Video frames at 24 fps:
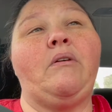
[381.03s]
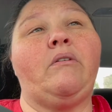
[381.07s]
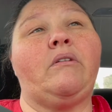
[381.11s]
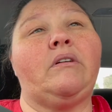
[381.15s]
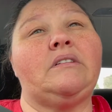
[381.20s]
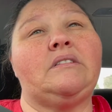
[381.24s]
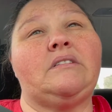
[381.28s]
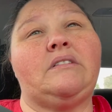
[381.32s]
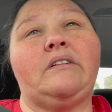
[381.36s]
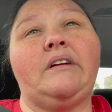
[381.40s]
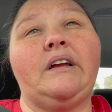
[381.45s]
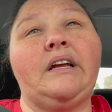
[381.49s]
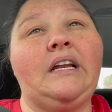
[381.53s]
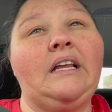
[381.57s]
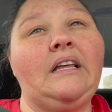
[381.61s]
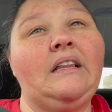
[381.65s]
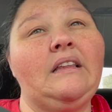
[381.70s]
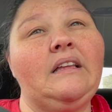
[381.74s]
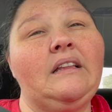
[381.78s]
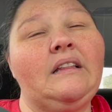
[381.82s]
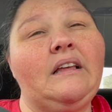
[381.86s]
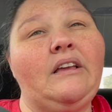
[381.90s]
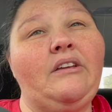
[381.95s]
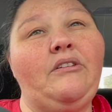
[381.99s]
or is there
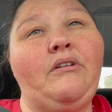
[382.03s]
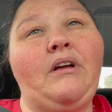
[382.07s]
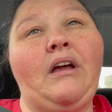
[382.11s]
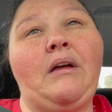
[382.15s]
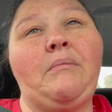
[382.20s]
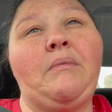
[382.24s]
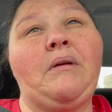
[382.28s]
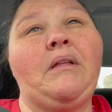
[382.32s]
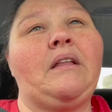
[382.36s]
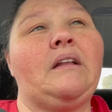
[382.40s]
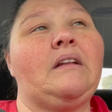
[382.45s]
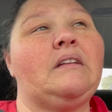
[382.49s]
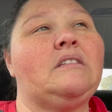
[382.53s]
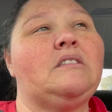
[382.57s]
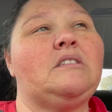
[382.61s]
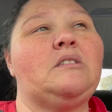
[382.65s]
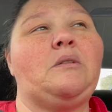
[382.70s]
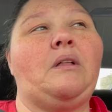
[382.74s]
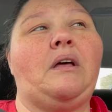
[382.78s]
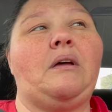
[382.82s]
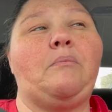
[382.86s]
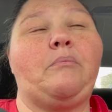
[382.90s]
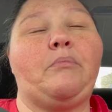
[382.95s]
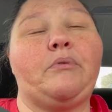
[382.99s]
anything that you gave me that
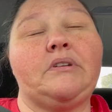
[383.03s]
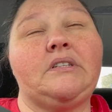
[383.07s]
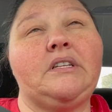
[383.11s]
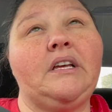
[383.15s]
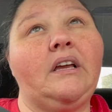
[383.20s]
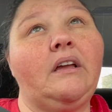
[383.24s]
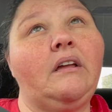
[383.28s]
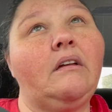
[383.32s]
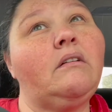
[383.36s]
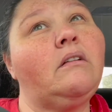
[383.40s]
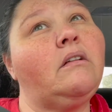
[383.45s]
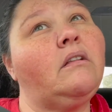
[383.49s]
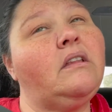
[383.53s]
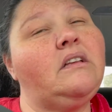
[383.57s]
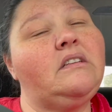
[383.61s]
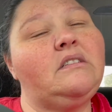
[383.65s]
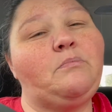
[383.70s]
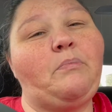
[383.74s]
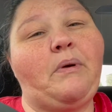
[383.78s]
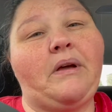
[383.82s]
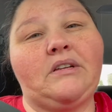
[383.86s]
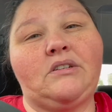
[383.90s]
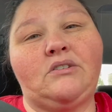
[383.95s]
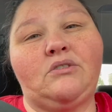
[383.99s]
is like particularly
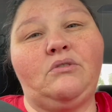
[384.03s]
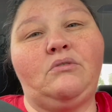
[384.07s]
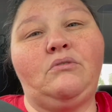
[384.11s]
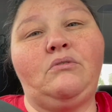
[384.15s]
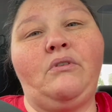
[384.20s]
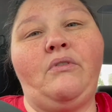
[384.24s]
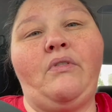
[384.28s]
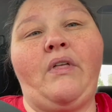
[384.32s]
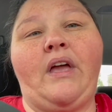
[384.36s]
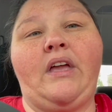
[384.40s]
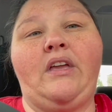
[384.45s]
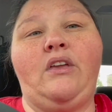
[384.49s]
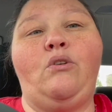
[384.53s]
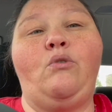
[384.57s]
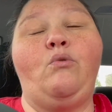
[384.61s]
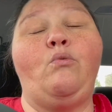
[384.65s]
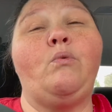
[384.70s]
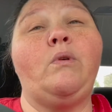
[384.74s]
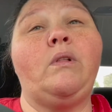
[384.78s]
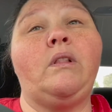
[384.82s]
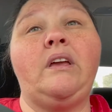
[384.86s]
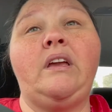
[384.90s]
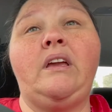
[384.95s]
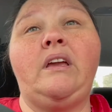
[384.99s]
special that you
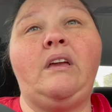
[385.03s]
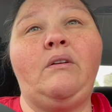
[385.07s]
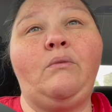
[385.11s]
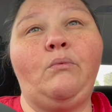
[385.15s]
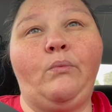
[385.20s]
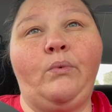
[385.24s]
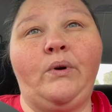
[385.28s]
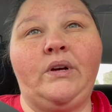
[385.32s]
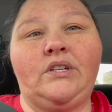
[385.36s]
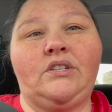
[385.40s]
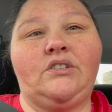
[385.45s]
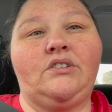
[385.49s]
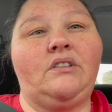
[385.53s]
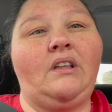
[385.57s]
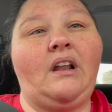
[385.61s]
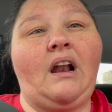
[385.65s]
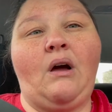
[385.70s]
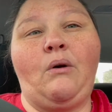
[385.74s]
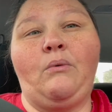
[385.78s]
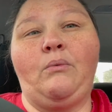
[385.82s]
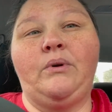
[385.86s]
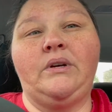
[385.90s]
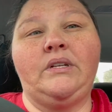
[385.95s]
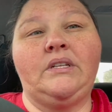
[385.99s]
really wish that
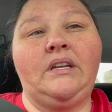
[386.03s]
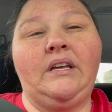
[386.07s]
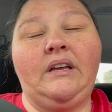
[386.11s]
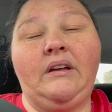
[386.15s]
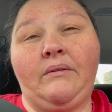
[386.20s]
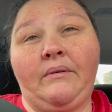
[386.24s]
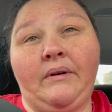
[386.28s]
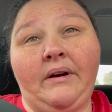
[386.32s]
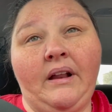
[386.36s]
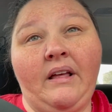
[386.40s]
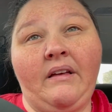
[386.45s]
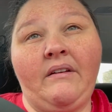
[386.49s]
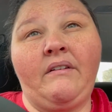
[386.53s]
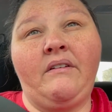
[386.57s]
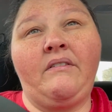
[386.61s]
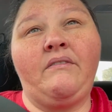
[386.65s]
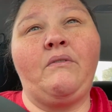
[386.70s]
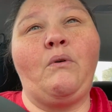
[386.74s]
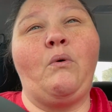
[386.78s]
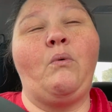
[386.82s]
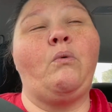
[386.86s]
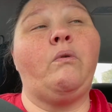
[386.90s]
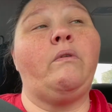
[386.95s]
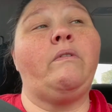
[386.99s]
I wouldn't get rid
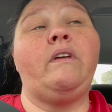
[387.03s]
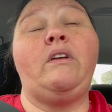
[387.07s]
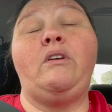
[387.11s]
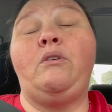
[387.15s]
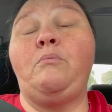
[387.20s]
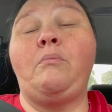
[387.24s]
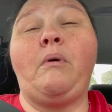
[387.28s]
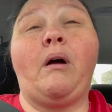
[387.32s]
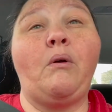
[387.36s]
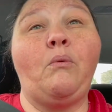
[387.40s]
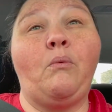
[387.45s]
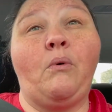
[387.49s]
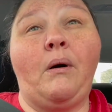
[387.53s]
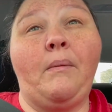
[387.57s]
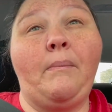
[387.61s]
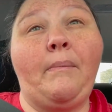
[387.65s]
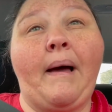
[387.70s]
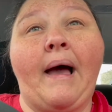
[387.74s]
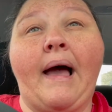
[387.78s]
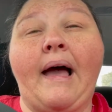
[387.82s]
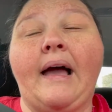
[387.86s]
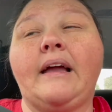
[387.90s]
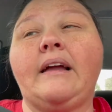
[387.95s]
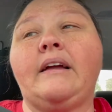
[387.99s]
of or that you might want
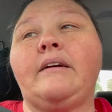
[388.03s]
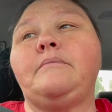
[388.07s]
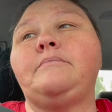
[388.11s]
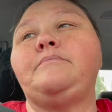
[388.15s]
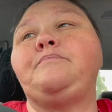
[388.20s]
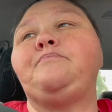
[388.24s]
back?